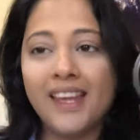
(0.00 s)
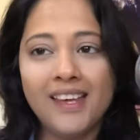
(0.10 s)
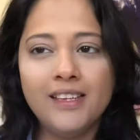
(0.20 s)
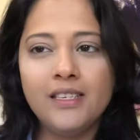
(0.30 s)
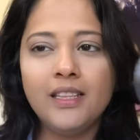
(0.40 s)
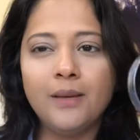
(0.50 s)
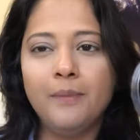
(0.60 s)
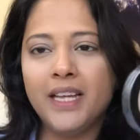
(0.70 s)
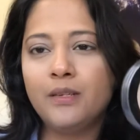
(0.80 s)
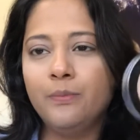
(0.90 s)
Indeed, the
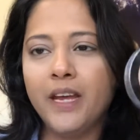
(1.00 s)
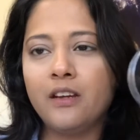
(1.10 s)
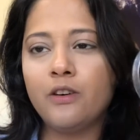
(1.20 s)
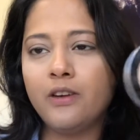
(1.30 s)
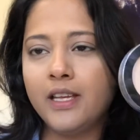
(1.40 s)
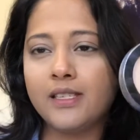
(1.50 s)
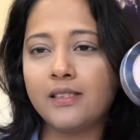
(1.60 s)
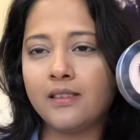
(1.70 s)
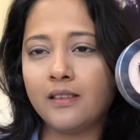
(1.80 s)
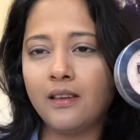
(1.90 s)
matte maker
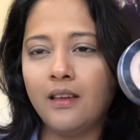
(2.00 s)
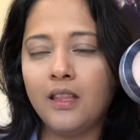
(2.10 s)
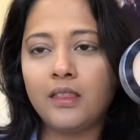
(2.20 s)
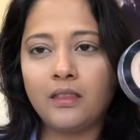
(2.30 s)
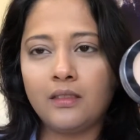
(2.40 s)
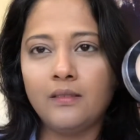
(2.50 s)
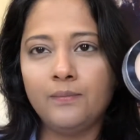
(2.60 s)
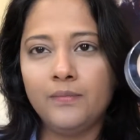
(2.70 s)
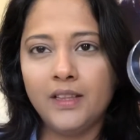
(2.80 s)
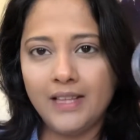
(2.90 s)
is
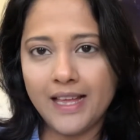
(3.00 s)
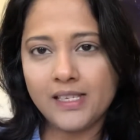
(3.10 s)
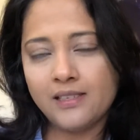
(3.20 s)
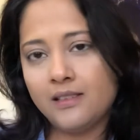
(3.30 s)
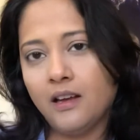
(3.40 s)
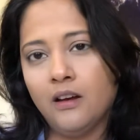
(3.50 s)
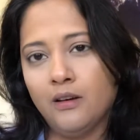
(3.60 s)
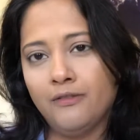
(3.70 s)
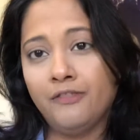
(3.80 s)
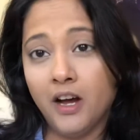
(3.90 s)
less
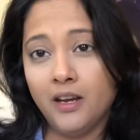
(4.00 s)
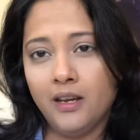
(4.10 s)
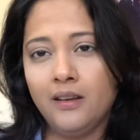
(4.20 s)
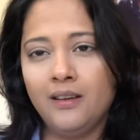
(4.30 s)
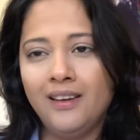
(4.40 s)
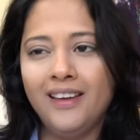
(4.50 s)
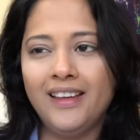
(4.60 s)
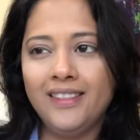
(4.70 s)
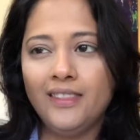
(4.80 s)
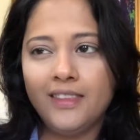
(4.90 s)
fine
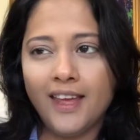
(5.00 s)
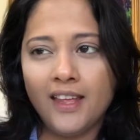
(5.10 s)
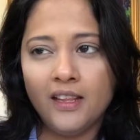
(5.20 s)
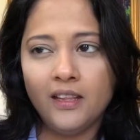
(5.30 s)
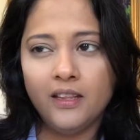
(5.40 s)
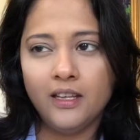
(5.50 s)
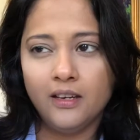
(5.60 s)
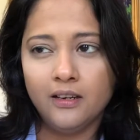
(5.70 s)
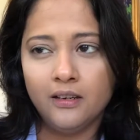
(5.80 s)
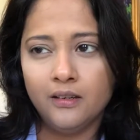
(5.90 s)
than
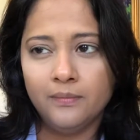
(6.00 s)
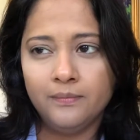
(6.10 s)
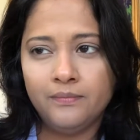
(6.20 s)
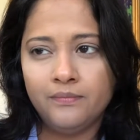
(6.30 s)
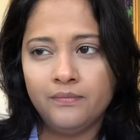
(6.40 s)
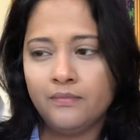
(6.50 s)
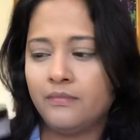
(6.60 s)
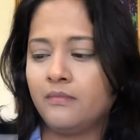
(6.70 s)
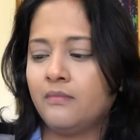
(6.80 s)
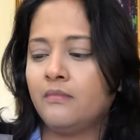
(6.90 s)
the
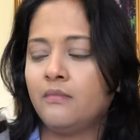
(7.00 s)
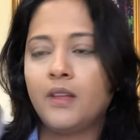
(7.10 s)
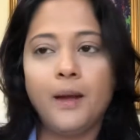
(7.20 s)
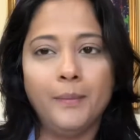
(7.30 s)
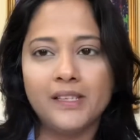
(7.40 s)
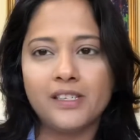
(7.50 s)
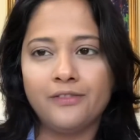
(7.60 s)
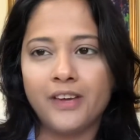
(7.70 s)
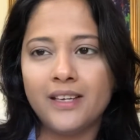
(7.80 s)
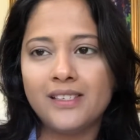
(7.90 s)
Master
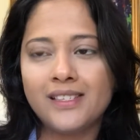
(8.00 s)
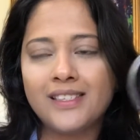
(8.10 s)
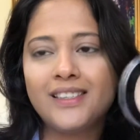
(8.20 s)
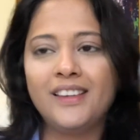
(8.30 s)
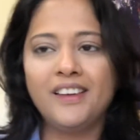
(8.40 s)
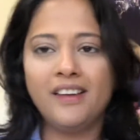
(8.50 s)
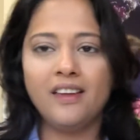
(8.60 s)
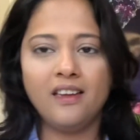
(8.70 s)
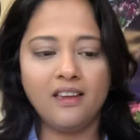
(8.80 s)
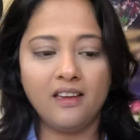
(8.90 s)
Fix,
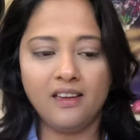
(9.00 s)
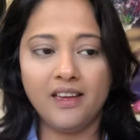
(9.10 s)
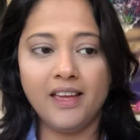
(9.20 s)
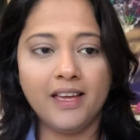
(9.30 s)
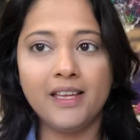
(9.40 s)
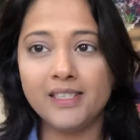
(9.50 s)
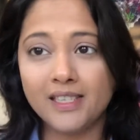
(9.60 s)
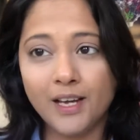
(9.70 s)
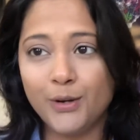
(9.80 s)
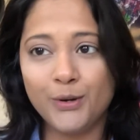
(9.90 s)
and
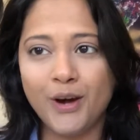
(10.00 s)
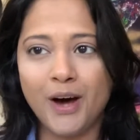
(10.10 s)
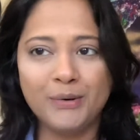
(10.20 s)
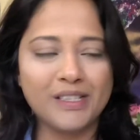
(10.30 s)
I don't know how